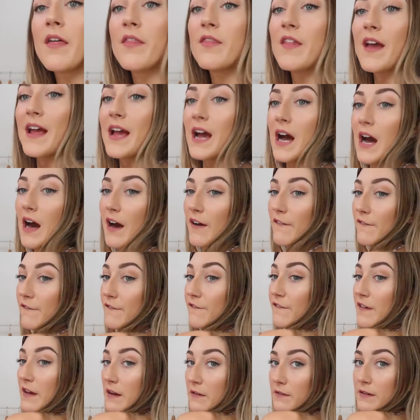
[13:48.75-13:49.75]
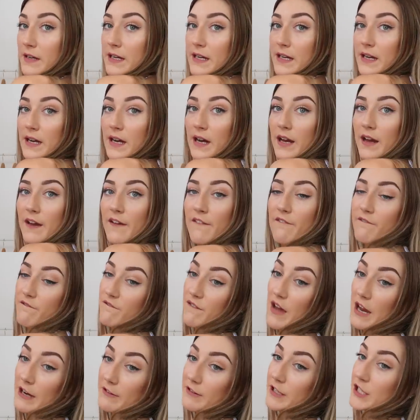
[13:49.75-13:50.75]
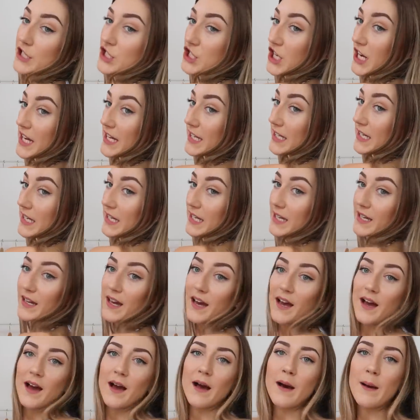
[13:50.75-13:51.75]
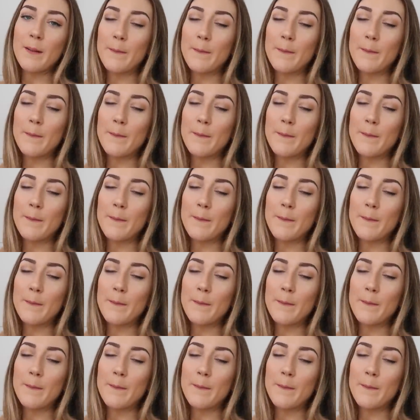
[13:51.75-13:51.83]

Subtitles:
They are very, very cheeky,